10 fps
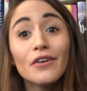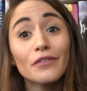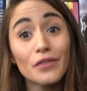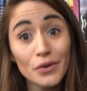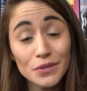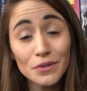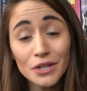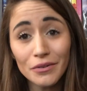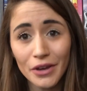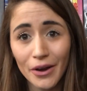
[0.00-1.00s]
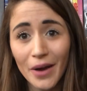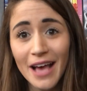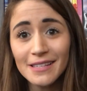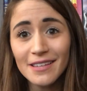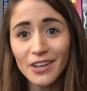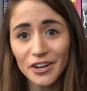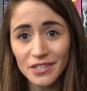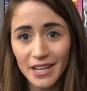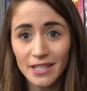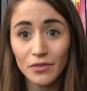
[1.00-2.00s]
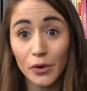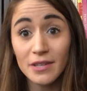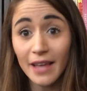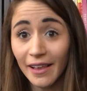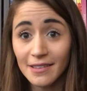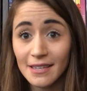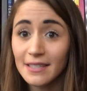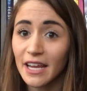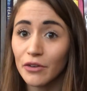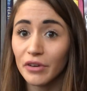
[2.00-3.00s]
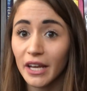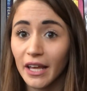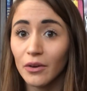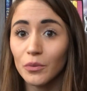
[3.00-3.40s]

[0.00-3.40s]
For those who don't know, SSR stands for Silent Sustained Reading,